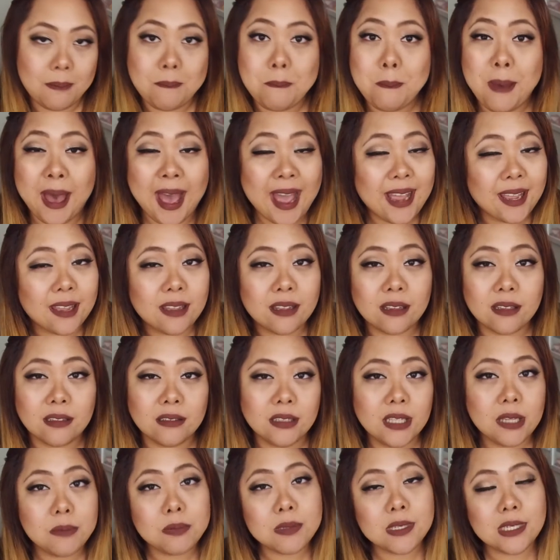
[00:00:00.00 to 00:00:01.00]
MAC
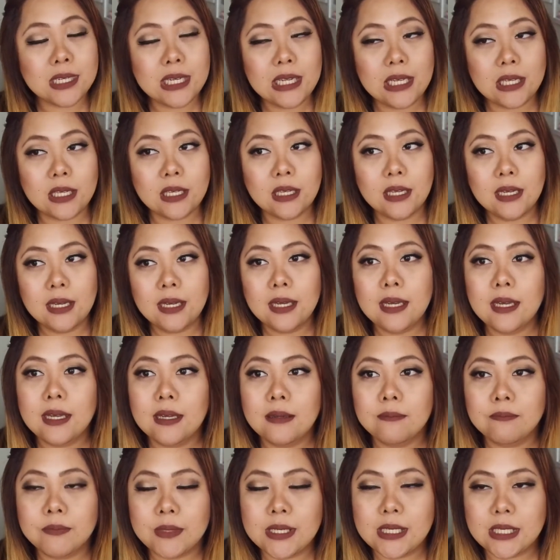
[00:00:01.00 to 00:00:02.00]
lipstick.
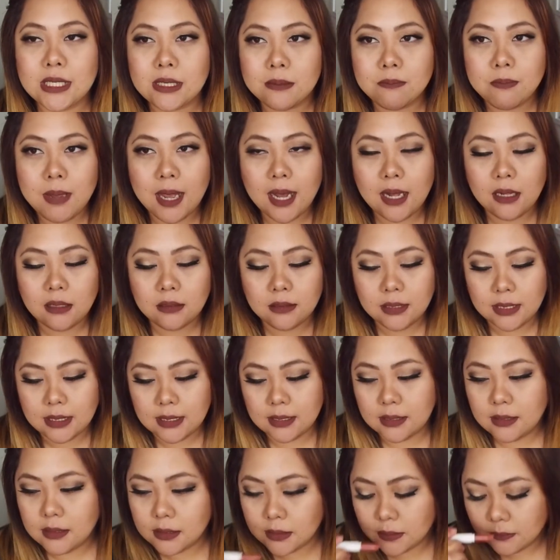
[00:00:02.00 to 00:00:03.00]
The smell
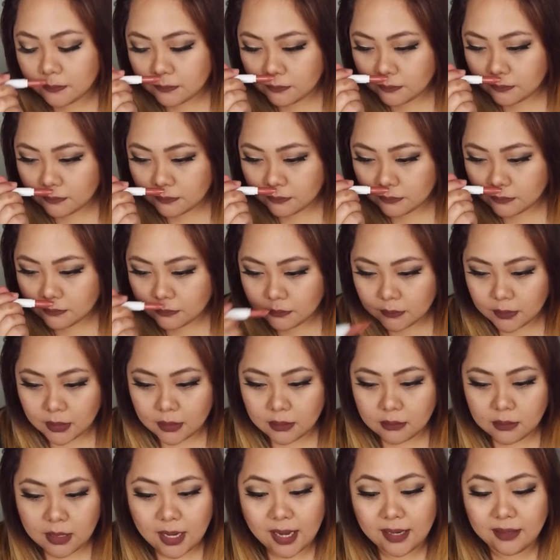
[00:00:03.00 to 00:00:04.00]
is
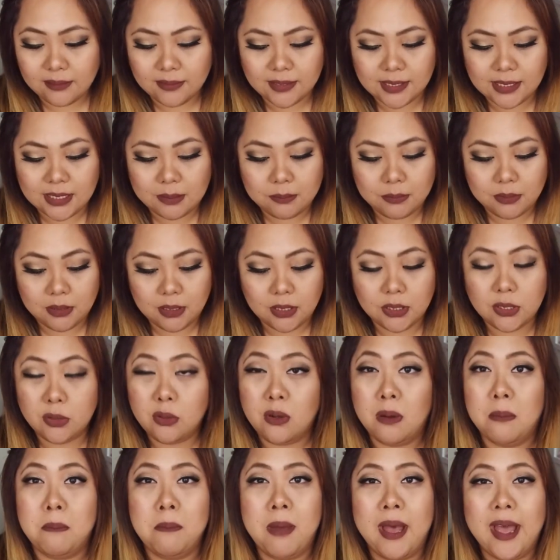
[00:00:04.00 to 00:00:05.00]
kind of similar
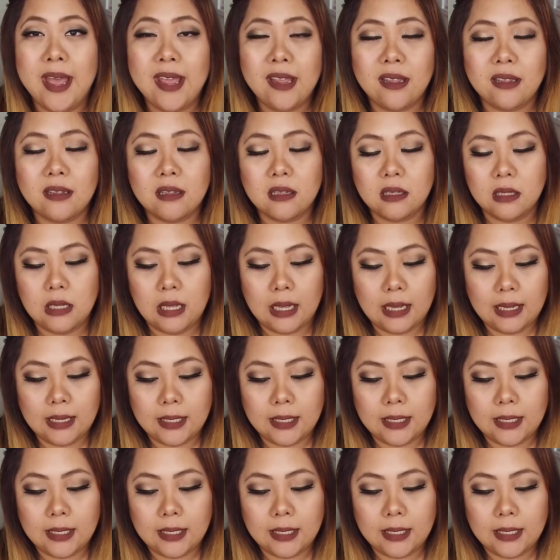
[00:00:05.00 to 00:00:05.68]
to a MAC.